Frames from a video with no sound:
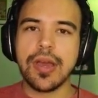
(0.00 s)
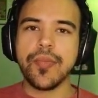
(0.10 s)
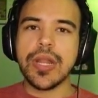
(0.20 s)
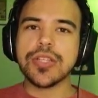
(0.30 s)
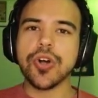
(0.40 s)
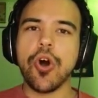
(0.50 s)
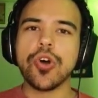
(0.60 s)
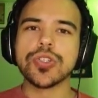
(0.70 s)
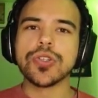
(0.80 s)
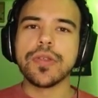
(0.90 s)
But it's
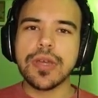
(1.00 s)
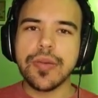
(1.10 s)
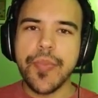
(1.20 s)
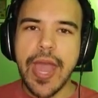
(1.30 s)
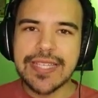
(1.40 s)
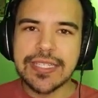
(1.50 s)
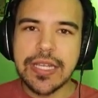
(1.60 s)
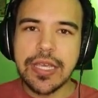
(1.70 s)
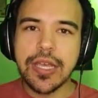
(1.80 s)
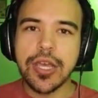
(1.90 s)
also the
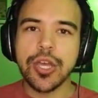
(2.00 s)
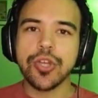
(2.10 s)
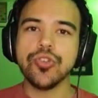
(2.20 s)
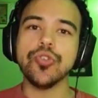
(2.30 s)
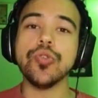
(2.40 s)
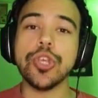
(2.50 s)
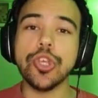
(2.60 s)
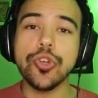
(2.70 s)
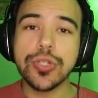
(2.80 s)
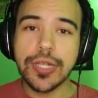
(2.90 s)
capacity to
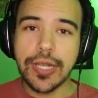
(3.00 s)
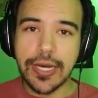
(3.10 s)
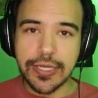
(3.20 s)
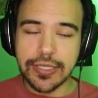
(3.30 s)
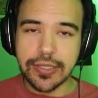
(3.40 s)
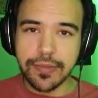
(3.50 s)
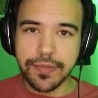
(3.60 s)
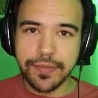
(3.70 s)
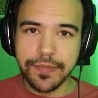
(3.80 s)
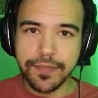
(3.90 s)
utilize
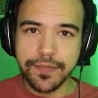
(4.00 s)
them